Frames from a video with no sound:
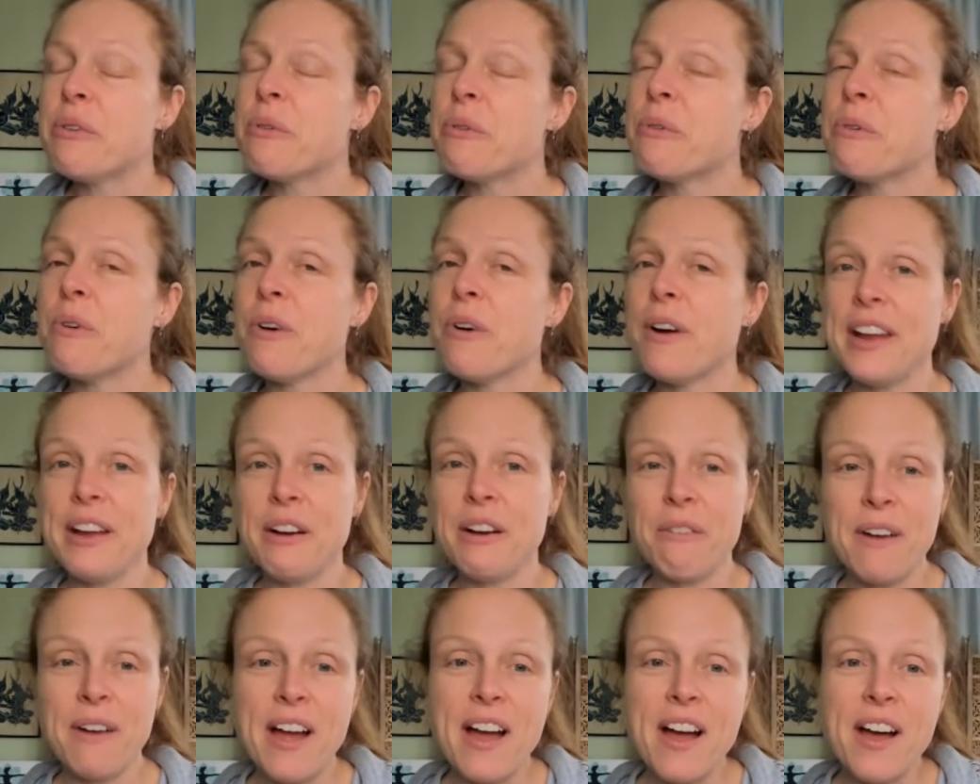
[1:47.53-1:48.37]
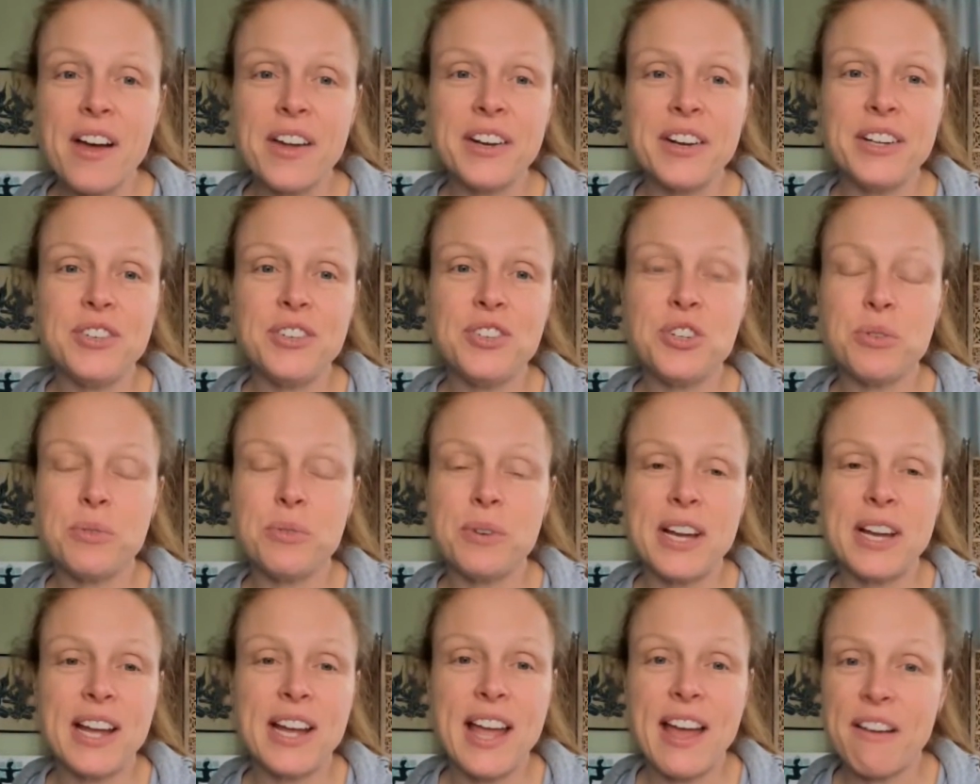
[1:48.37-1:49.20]
running around and
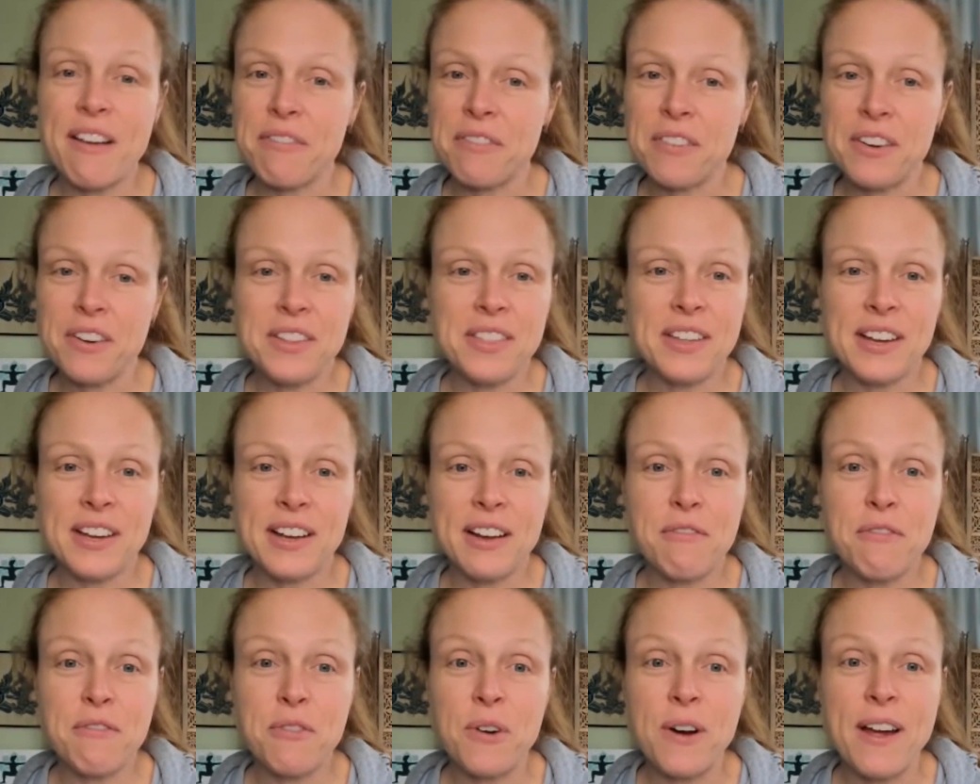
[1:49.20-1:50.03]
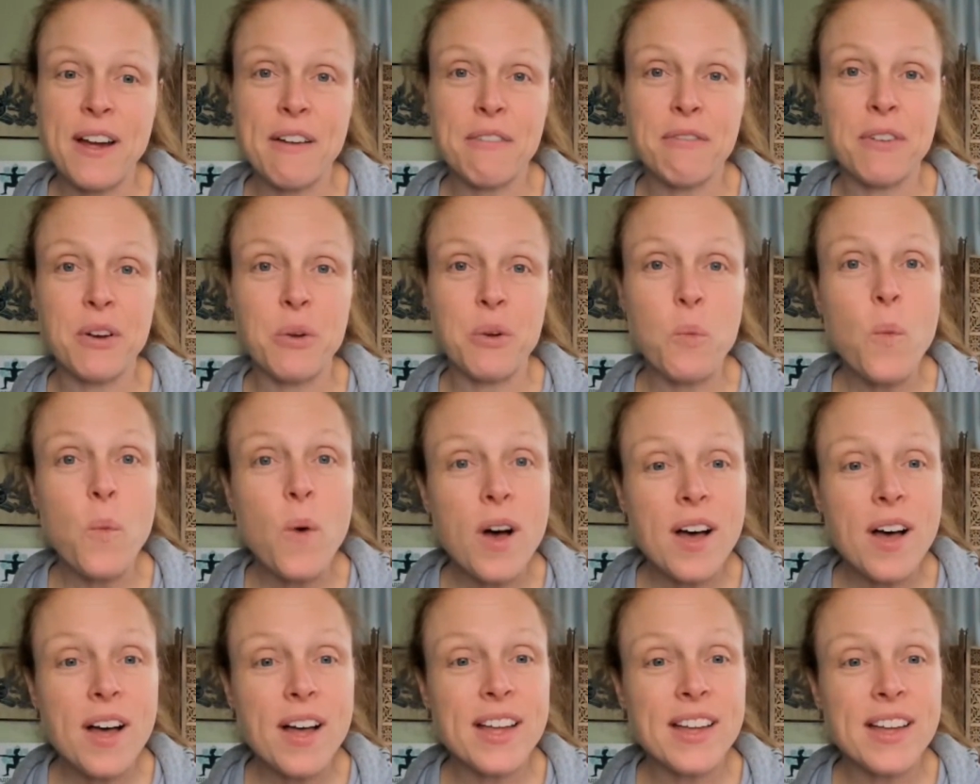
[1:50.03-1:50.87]
doing everything for
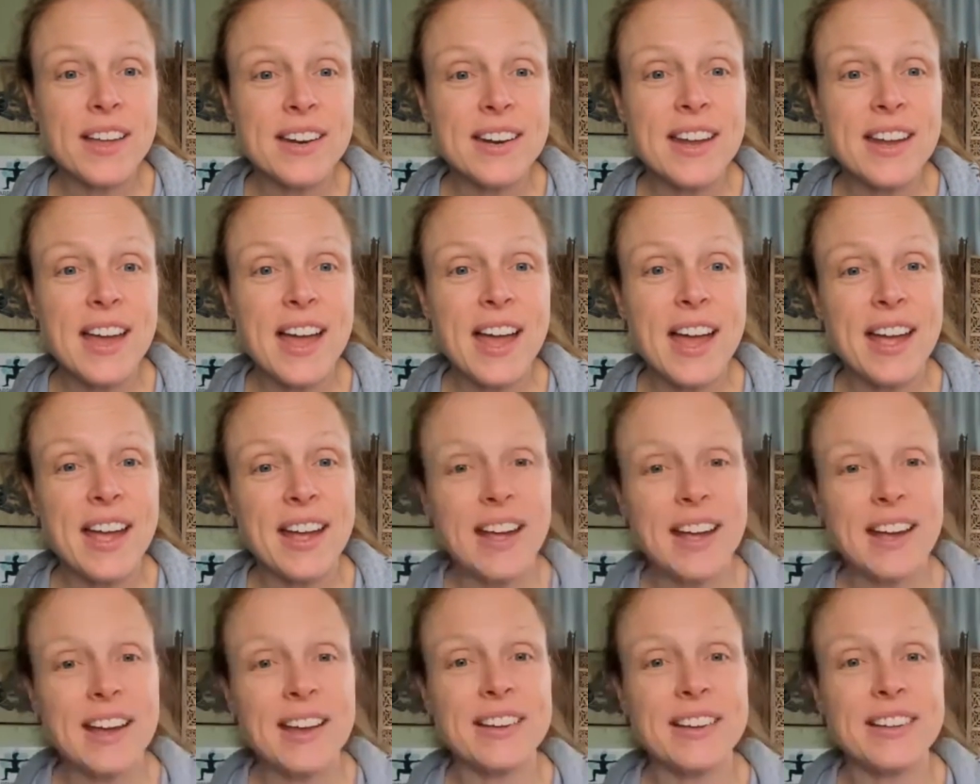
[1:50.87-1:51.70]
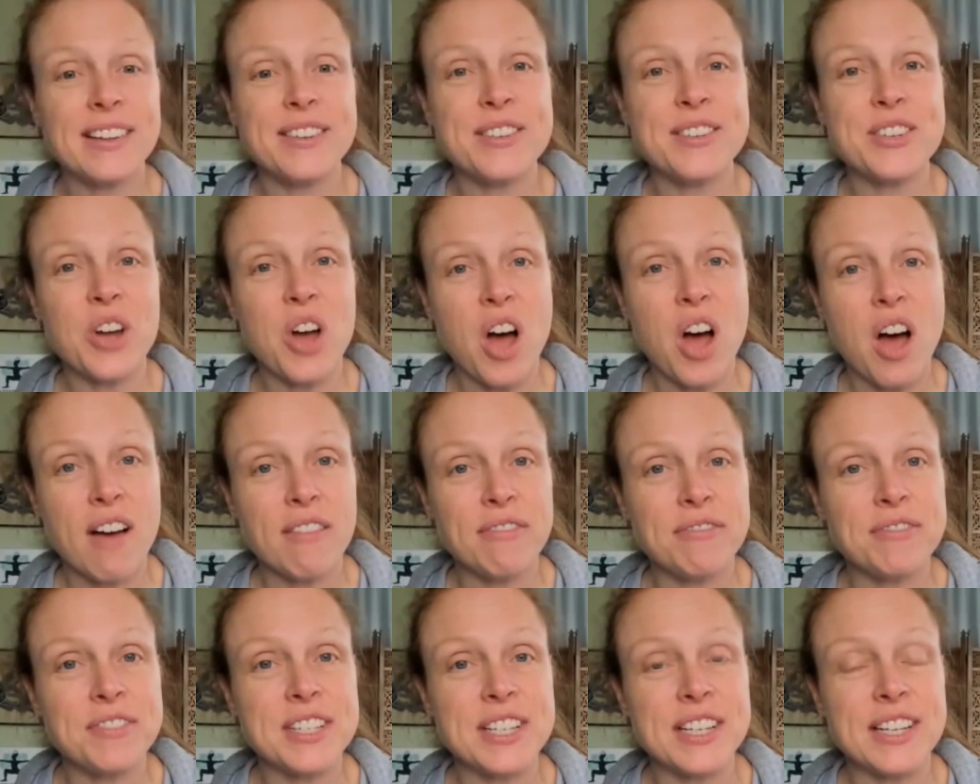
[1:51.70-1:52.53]
everyone, and
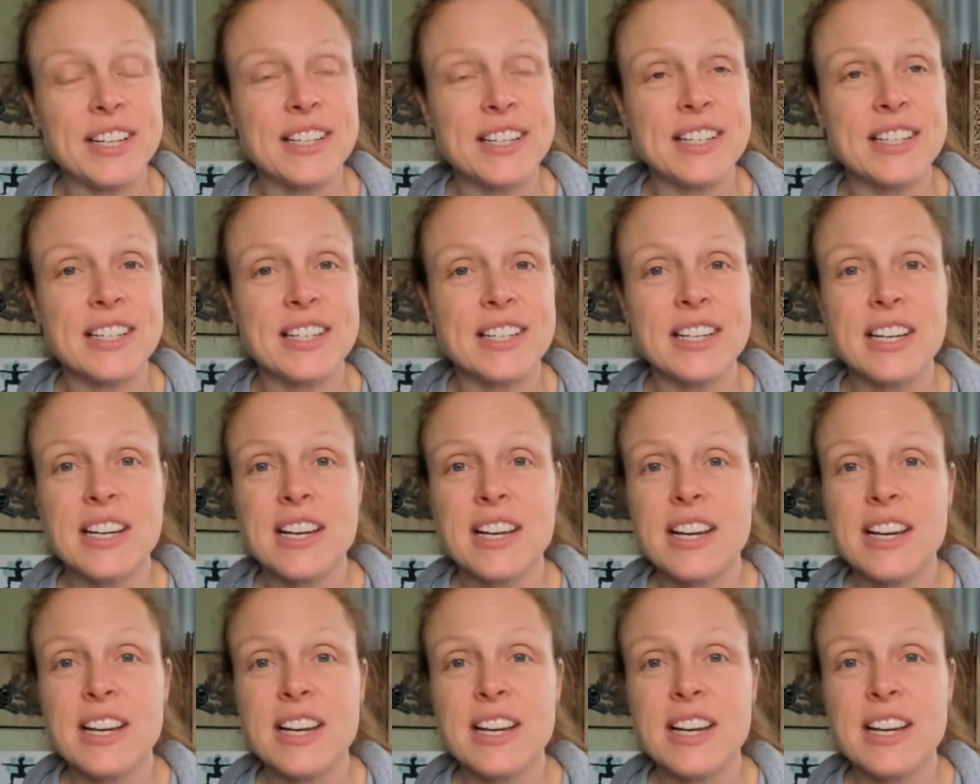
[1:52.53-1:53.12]
often